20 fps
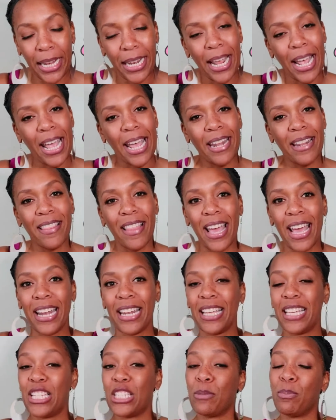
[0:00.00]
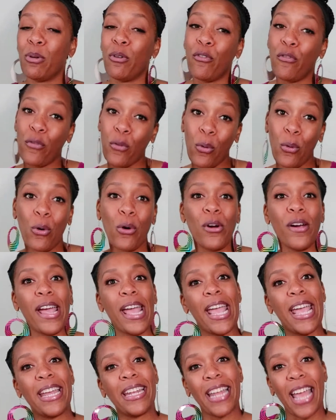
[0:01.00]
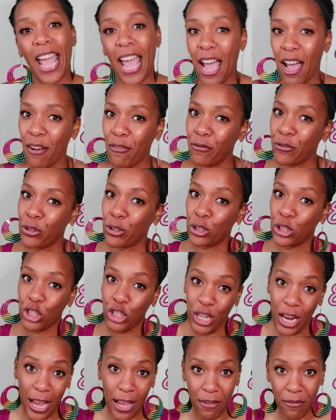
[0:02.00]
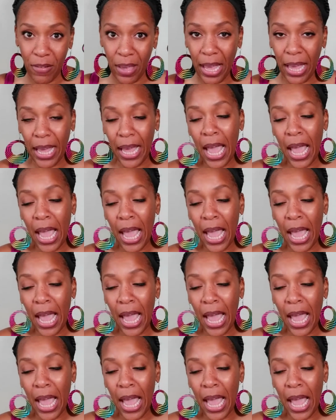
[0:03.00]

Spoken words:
and that is before and after shaving.